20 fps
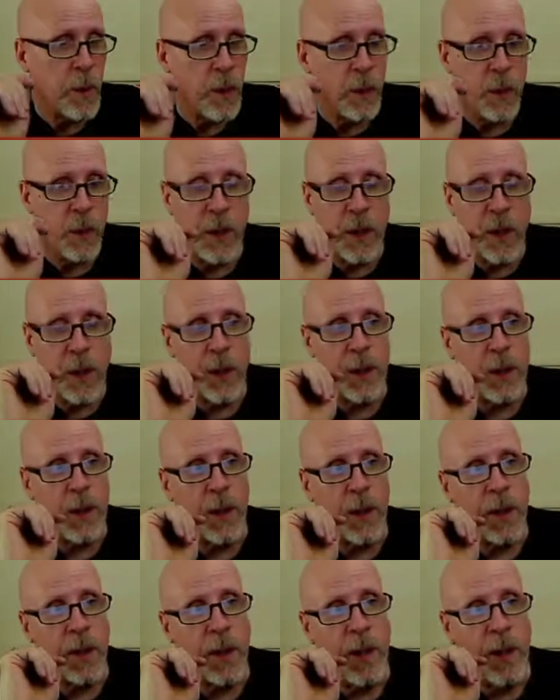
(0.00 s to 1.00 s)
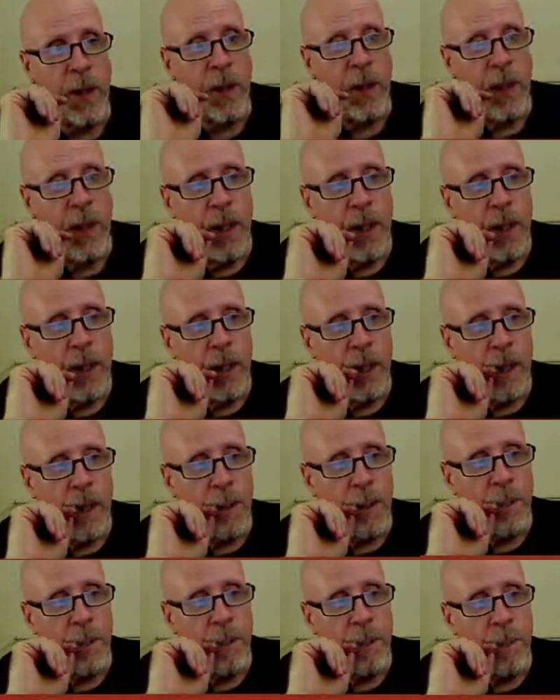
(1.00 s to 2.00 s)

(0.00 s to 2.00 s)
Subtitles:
do another thing. Um,